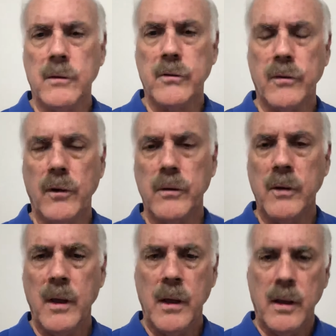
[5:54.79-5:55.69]
to the
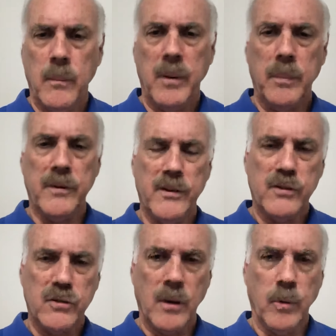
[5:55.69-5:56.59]
people in the
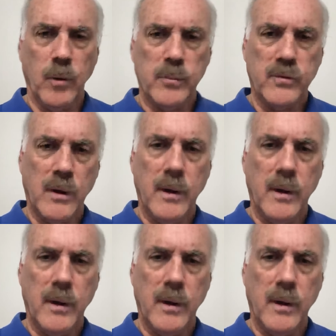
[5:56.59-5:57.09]
suburbs?